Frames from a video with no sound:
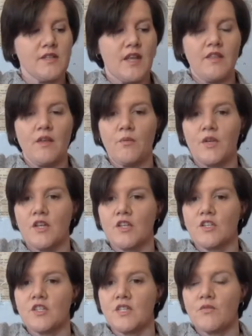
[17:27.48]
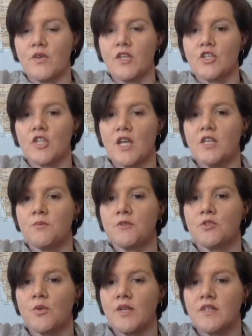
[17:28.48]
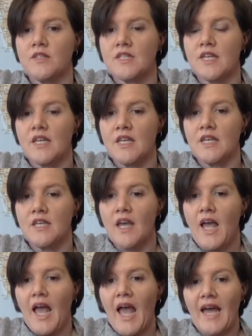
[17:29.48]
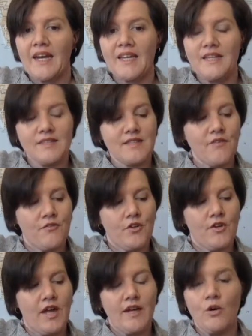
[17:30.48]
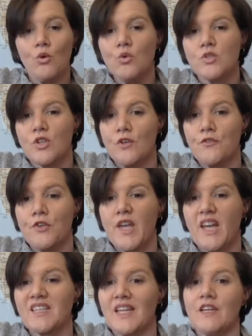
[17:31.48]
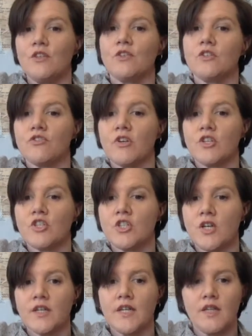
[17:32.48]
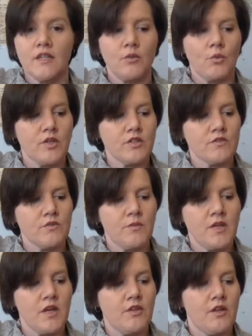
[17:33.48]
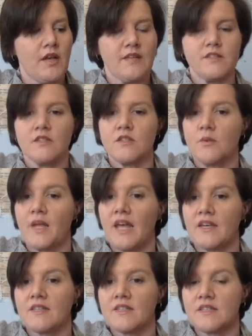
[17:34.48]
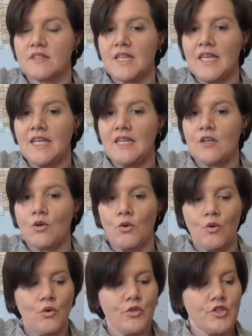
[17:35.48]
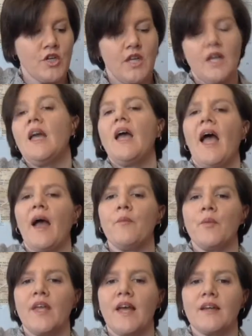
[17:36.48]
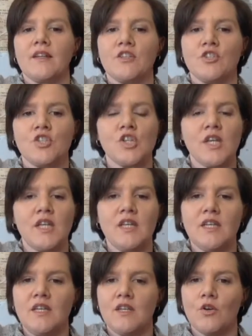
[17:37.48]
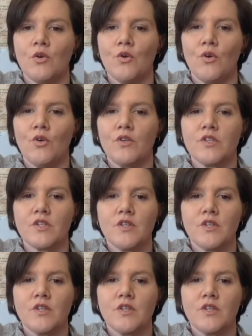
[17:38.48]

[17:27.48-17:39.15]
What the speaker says: and then we're going to see if we can change between D and A7. And also, if you get that, you can try and chuck in the ones from the other lesson. So we had a C chord and we had a G chord.